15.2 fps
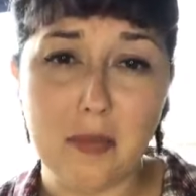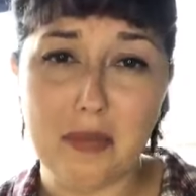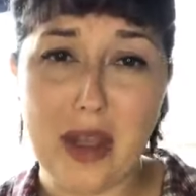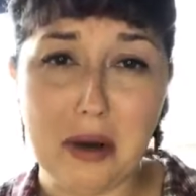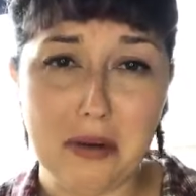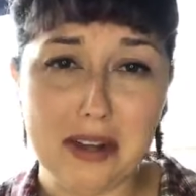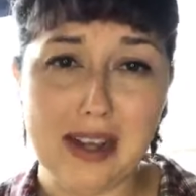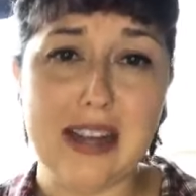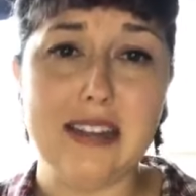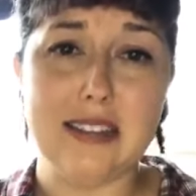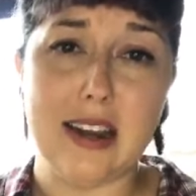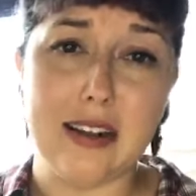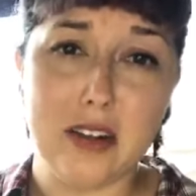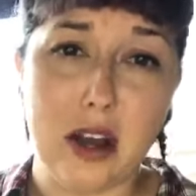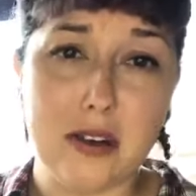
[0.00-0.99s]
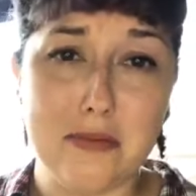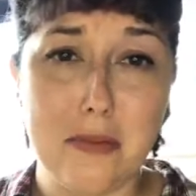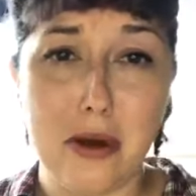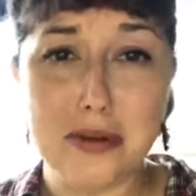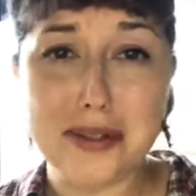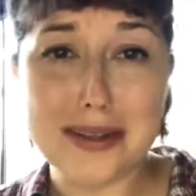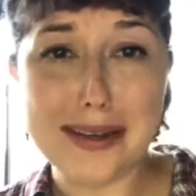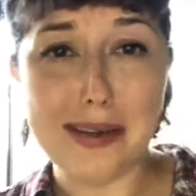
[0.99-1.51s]
I realized I talked
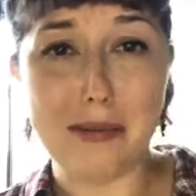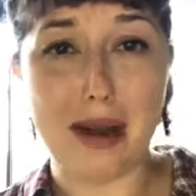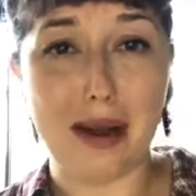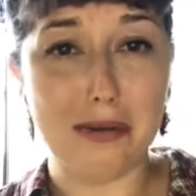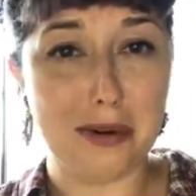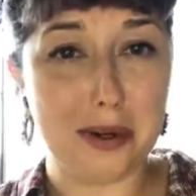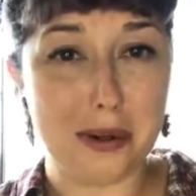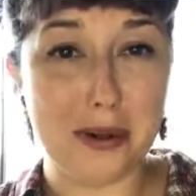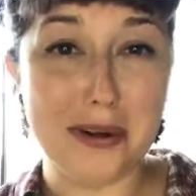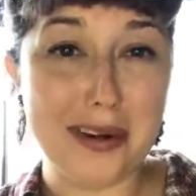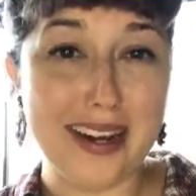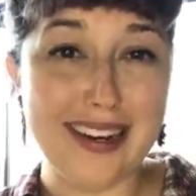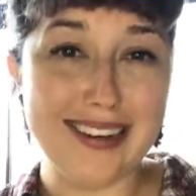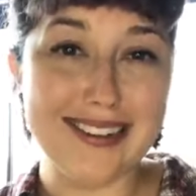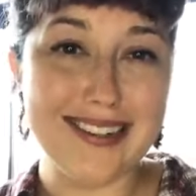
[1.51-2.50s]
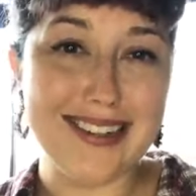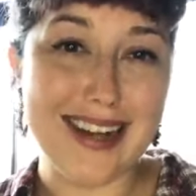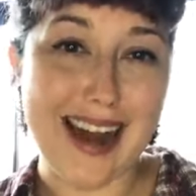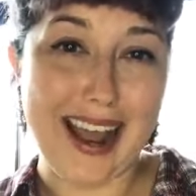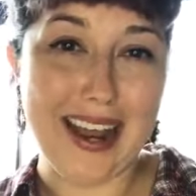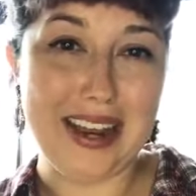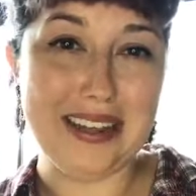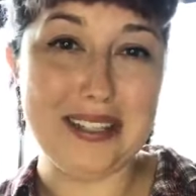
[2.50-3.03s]
mostly about recruiting
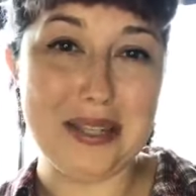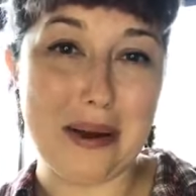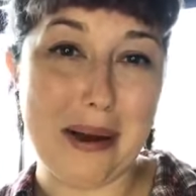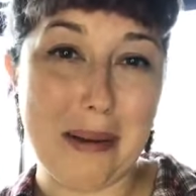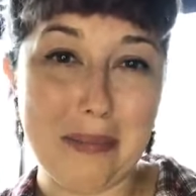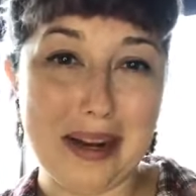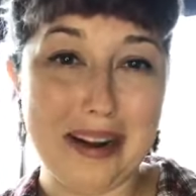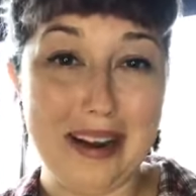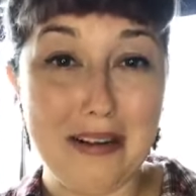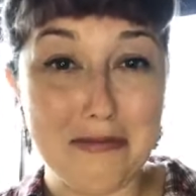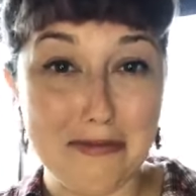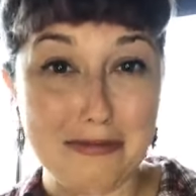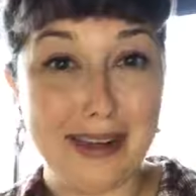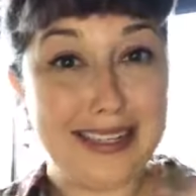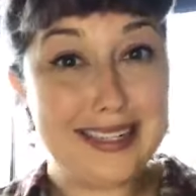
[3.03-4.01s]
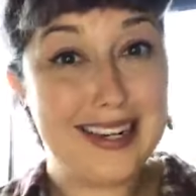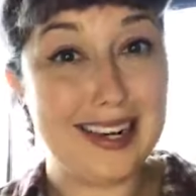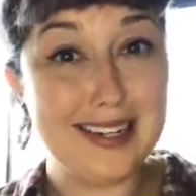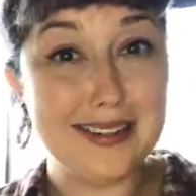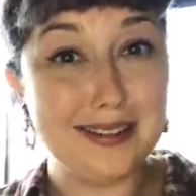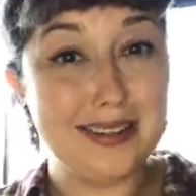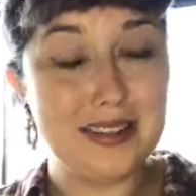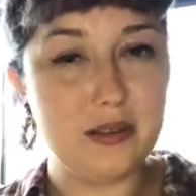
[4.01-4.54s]
today, so I'm gonna
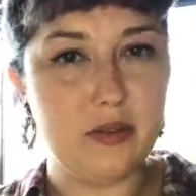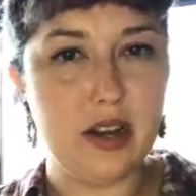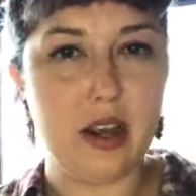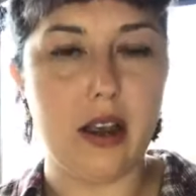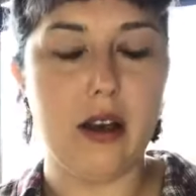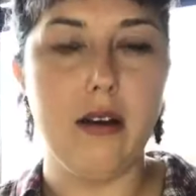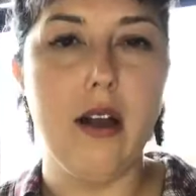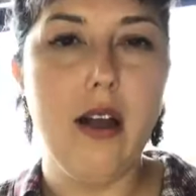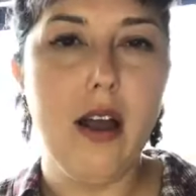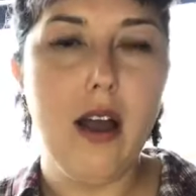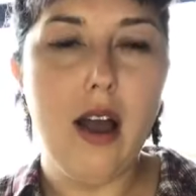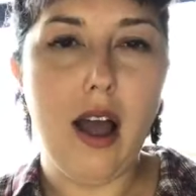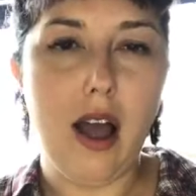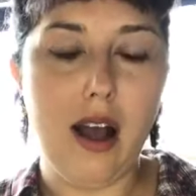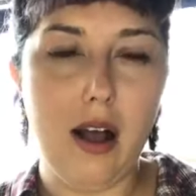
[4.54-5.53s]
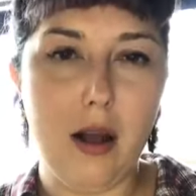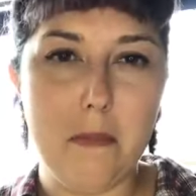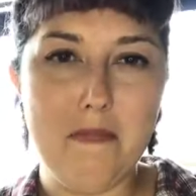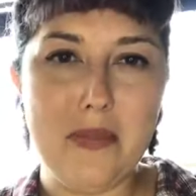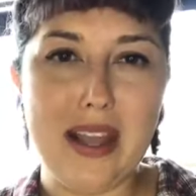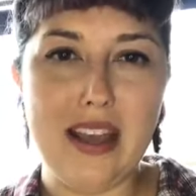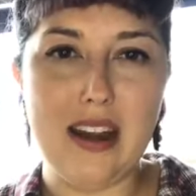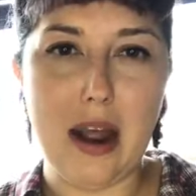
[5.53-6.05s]
retitle this video,
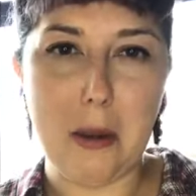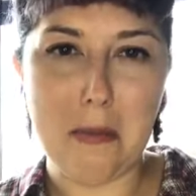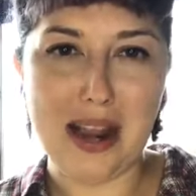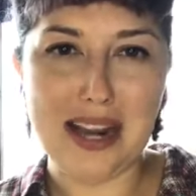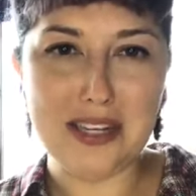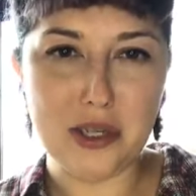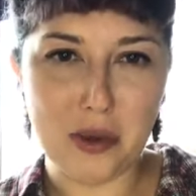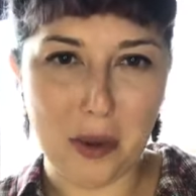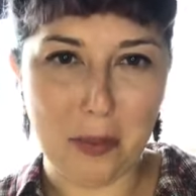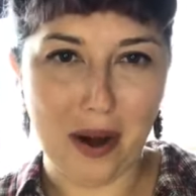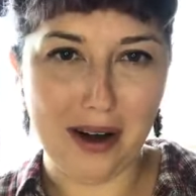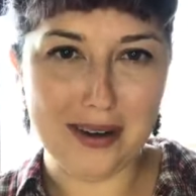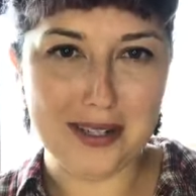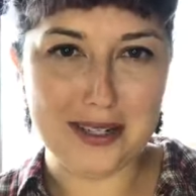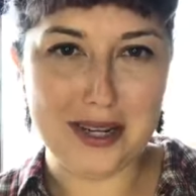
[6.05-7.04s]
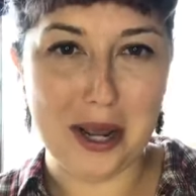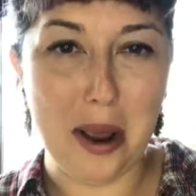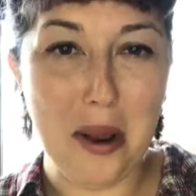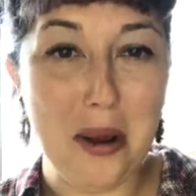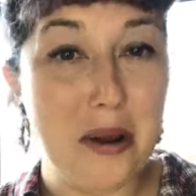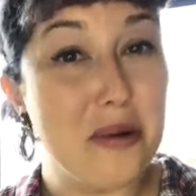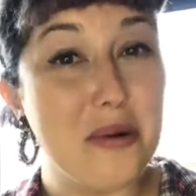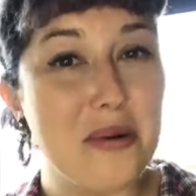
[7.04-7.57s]
and I might do a part
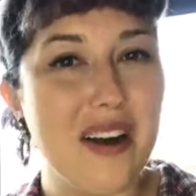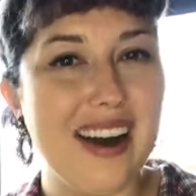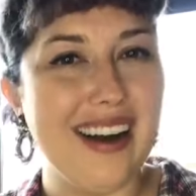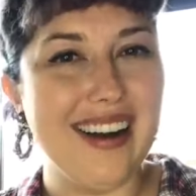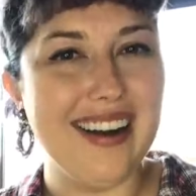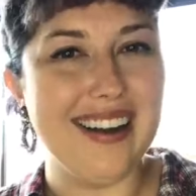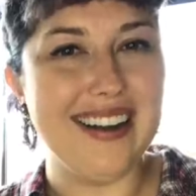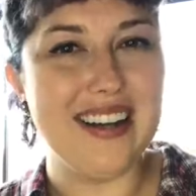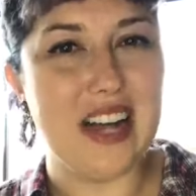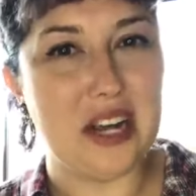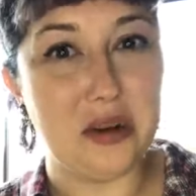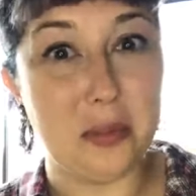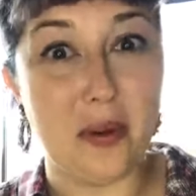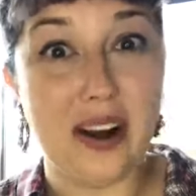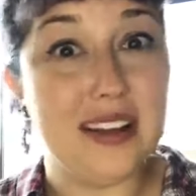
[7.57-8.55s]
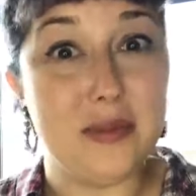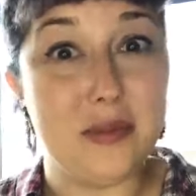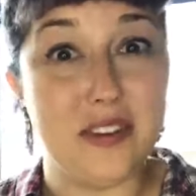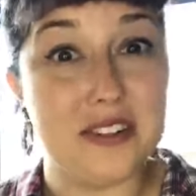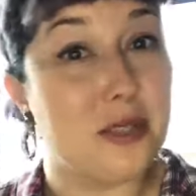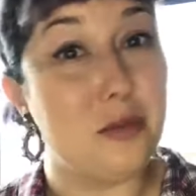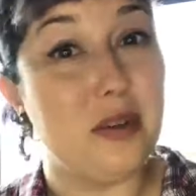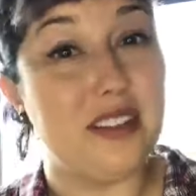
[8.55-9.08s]
2 on enterprise
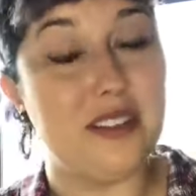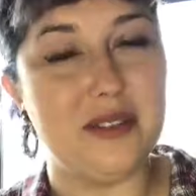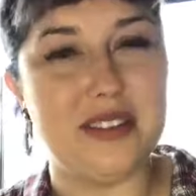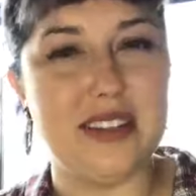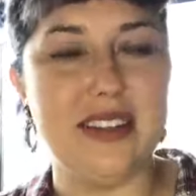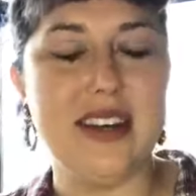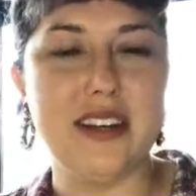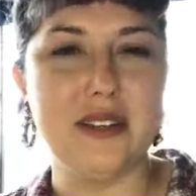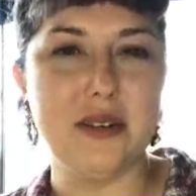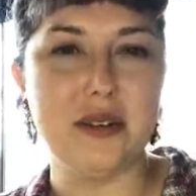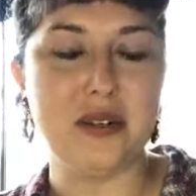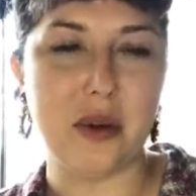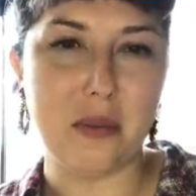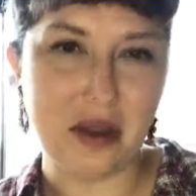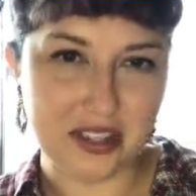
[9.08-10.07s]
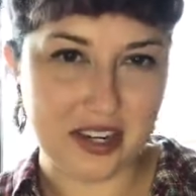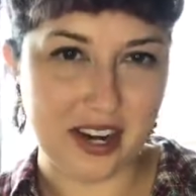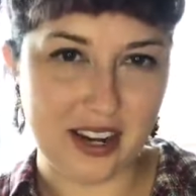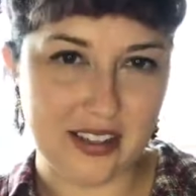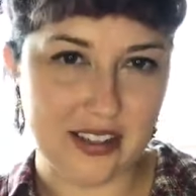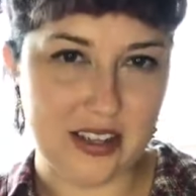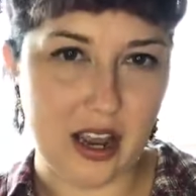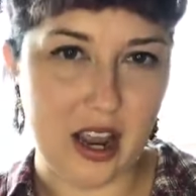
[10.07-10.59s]
versus B2C because there's so much I
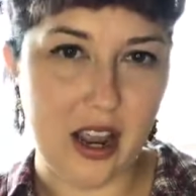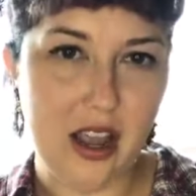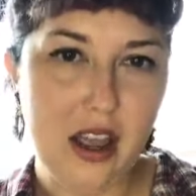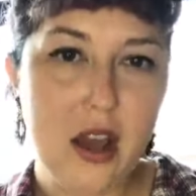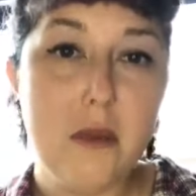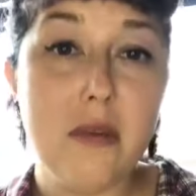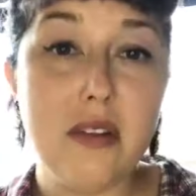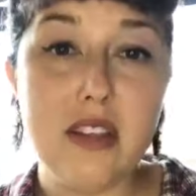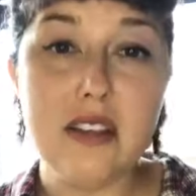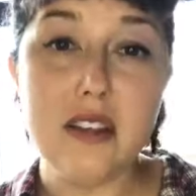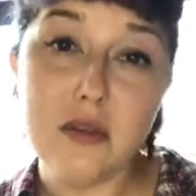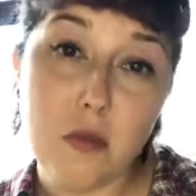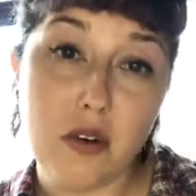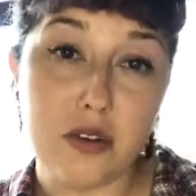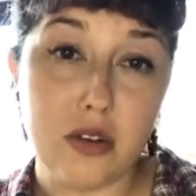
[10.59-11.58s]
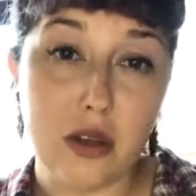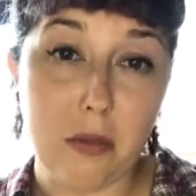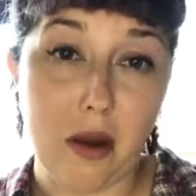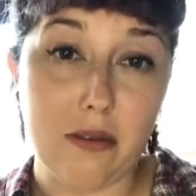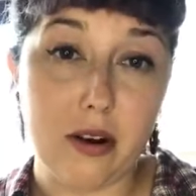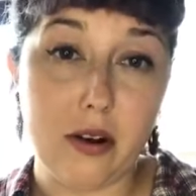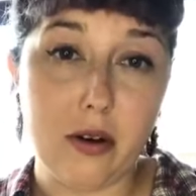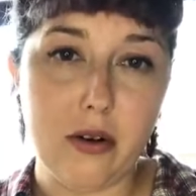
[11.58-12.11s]
can say. But this is mostly
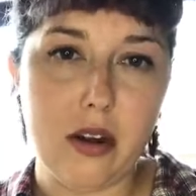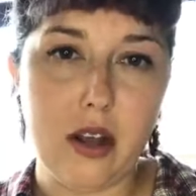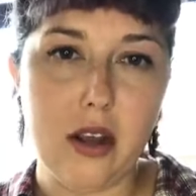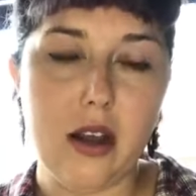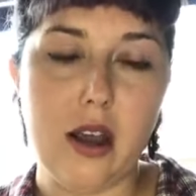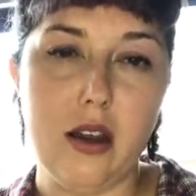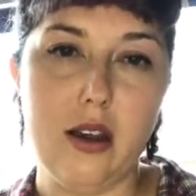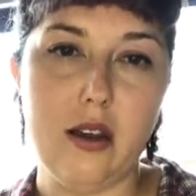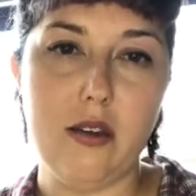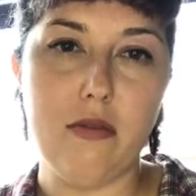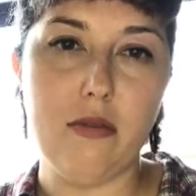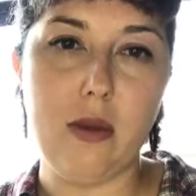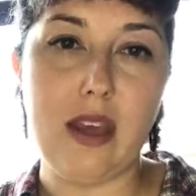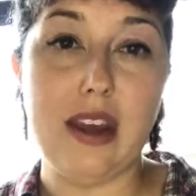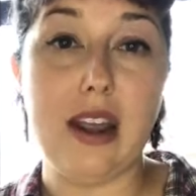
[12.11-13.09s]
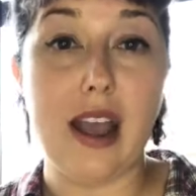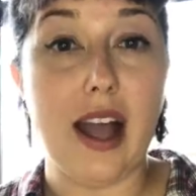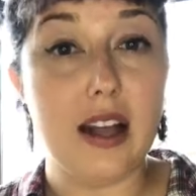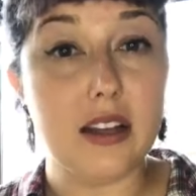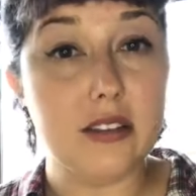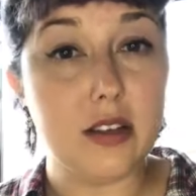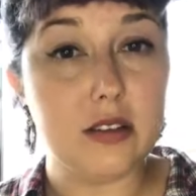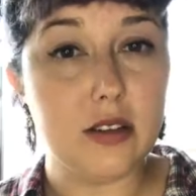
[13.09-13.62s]
about recruiting and getting
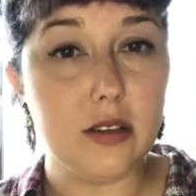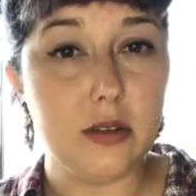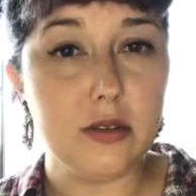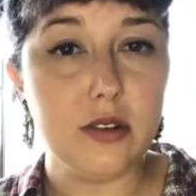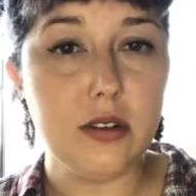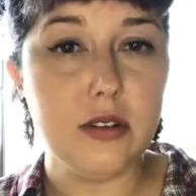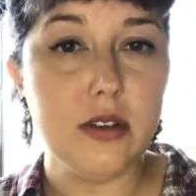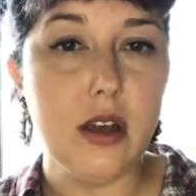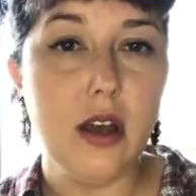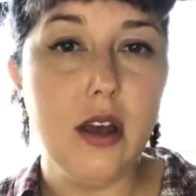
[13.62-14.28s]
access to users.